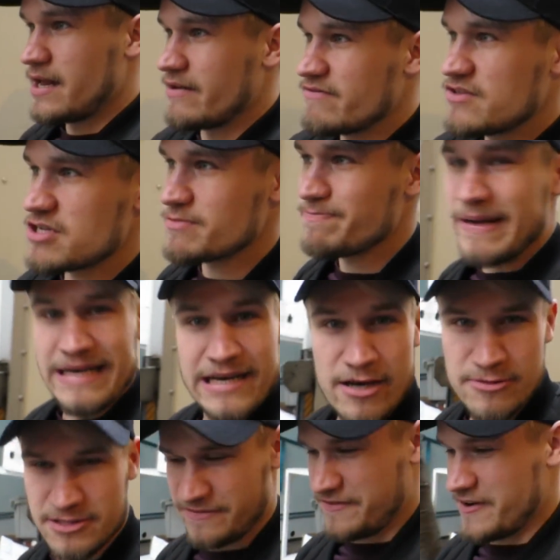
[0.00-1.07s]
and I've just been
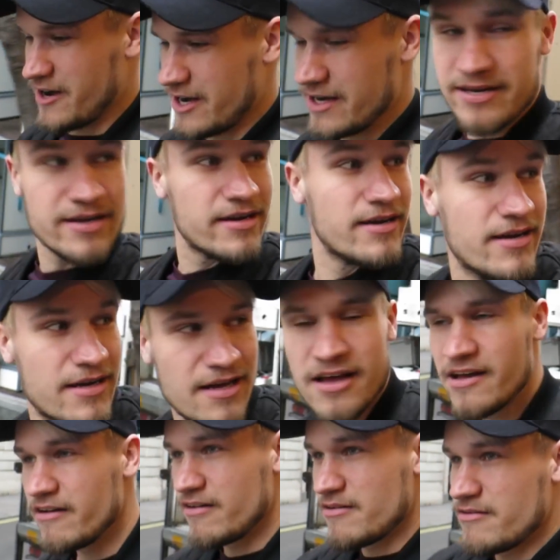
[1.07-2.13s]
notified
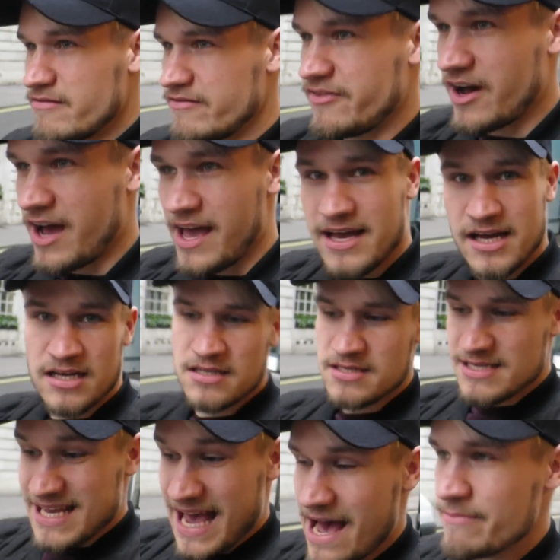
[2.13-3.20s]
via
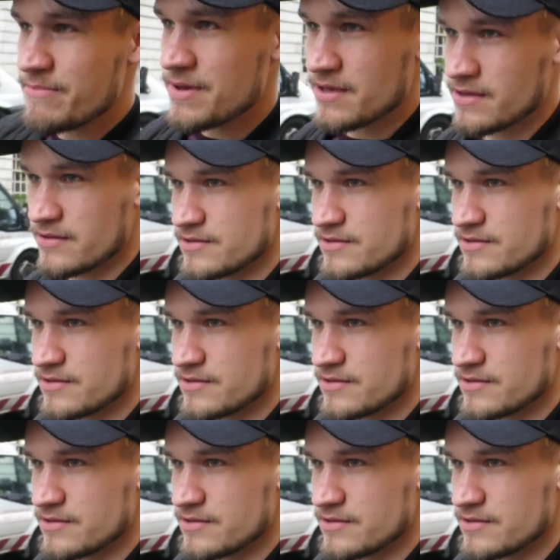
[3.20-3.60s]
Sam